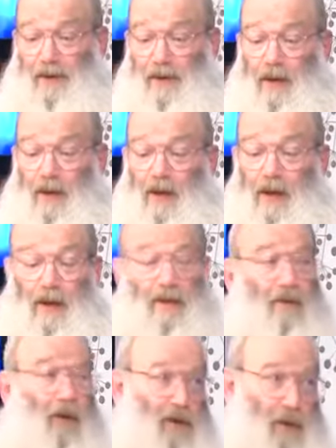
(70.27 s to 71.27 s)
School
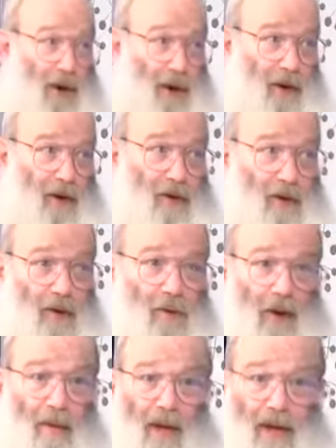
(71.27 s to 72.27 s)
for three years
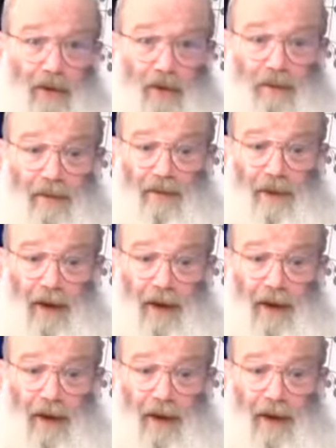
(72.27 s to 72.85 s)
during my Master of